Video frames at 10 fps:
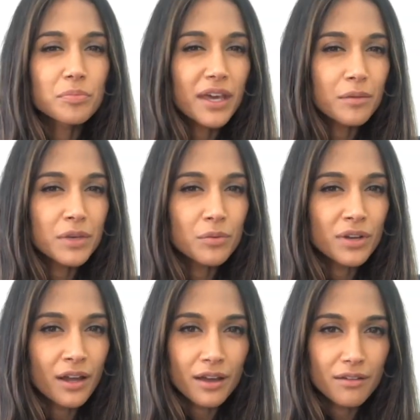pay me
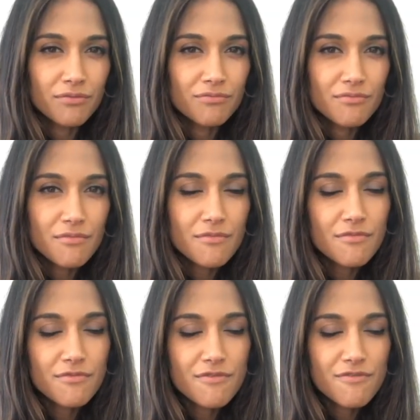when I
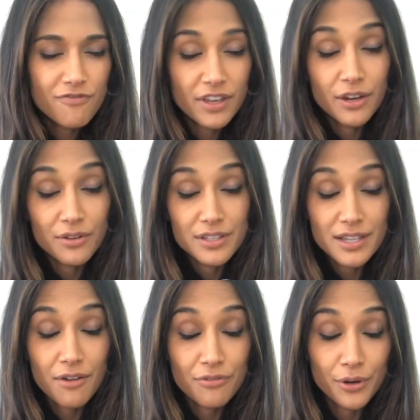figure this
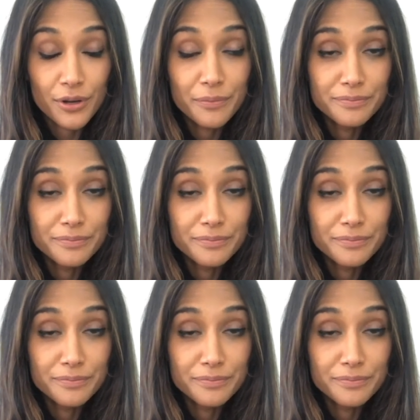out for you?